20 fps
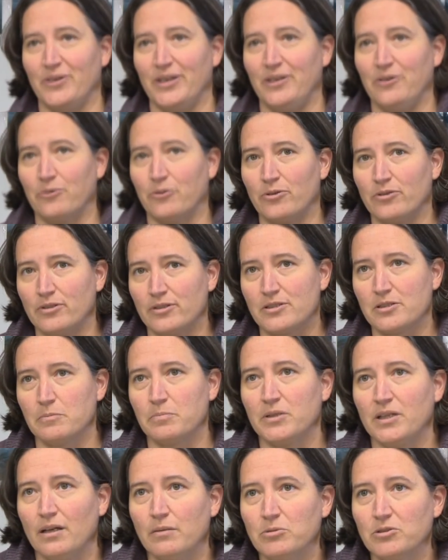in order to
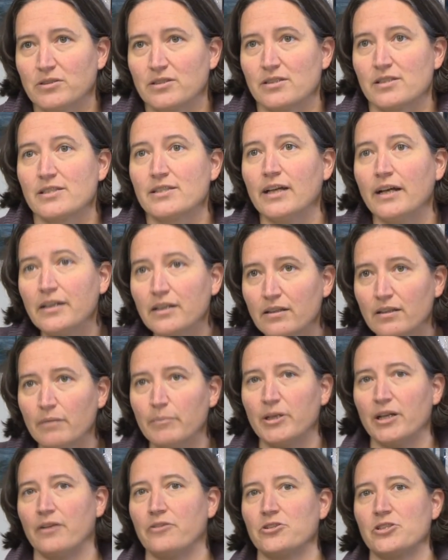be able to study
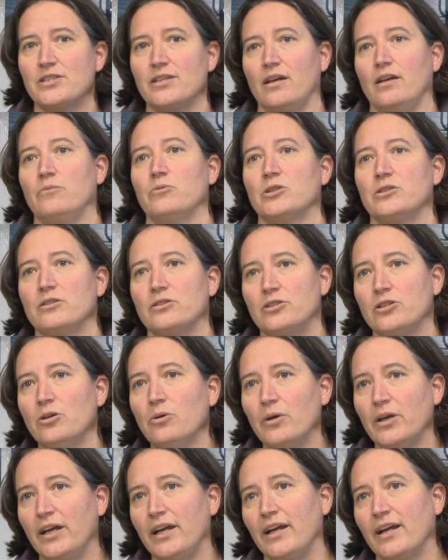them and understand what they're
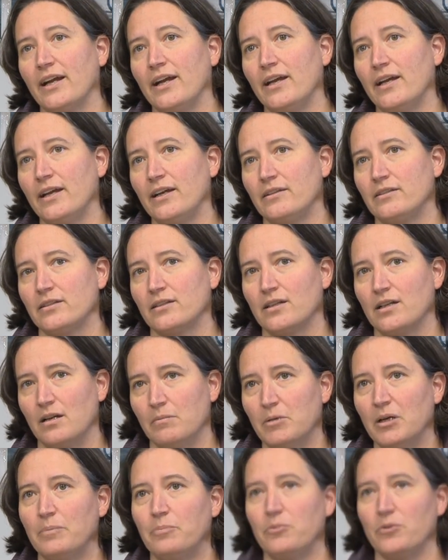doing, I had to
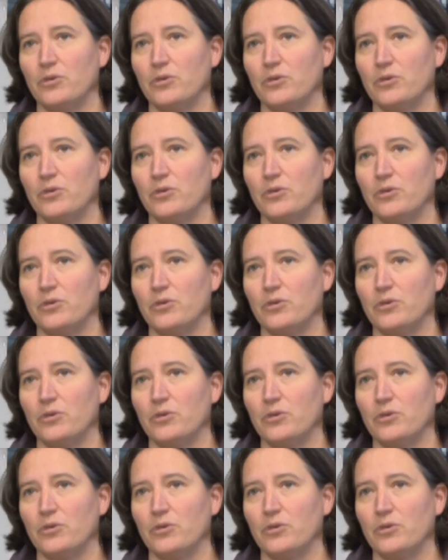come up